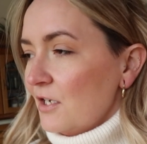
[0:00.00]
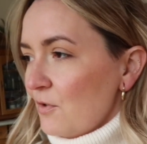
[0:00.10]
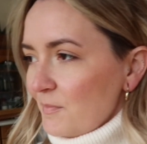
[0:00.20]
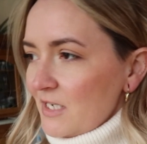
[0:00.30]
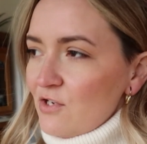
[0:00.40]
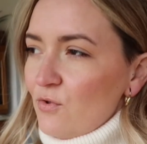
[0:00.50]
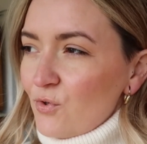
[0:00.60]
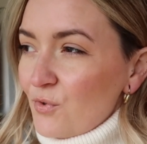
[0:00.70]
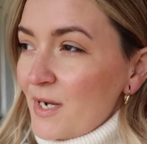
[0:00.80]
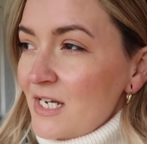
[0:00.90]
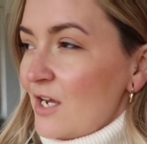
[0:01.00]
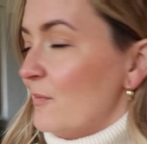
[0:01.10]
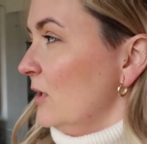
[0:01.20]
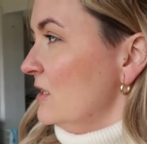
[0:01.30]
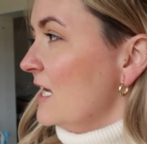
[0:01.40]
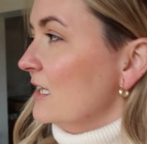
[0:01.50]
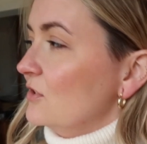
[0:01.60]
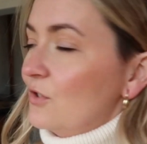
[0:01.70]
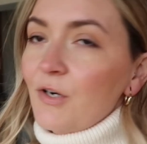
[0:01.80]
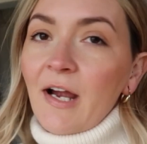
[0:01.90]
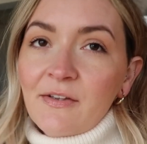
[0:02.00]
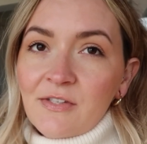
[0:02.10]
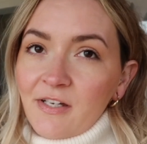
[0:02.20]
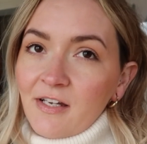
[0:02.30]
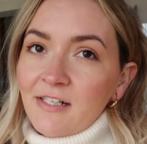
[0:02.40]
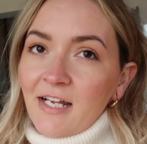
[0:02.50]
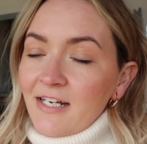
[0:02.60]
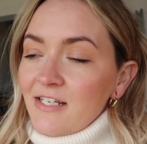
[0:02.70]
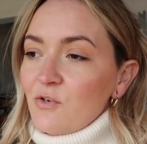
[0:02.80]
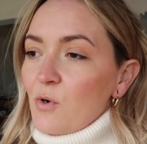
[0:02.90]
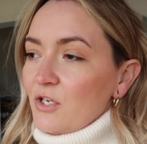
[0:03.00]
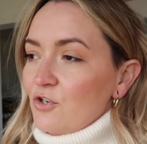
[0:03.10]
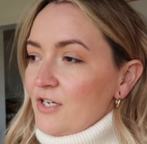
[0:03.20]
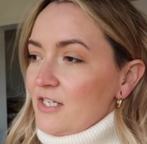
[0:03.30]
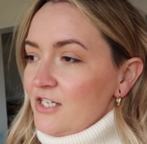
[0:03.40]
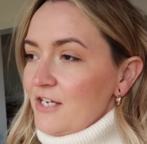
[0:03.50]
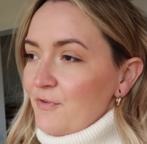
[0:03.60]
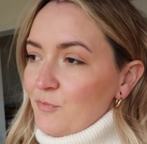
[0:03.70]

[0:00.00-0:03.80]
going to update you through the window because next door are outside and it's quite cringy if